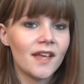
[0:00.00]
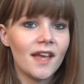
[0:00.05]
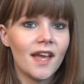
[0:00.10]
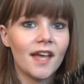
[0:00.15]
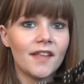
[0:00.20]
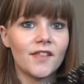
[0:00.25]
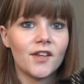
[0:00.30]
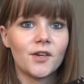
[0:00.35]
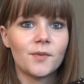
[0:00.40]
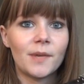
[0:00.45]

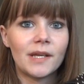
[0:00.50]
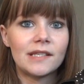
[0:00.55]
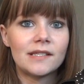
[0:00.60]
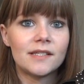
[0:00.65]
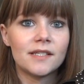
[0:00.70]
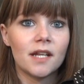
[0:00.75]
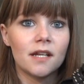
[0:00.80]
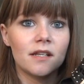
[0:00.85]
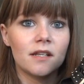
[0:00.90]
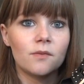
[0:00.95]
and they're my
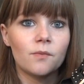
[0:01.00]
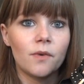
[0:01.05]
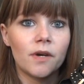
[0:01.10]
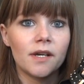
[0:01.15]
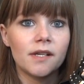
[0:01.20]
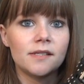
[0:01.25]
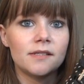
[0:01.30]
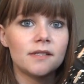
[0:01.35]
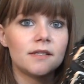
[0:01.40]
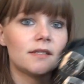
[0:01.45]
studded
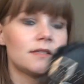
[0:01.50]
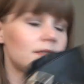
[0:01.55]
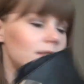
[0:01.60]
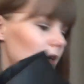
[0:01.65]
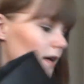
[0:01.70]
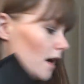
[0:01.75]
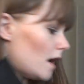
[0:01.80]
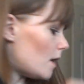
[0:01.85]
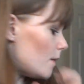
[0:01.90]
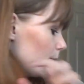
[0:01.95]
ones.
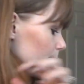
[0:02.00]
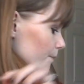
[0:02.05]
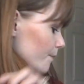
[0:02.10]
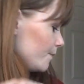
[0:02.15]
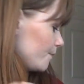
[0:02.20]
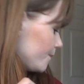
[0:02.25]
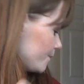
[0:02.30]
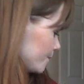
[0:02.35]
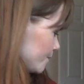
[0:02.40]
I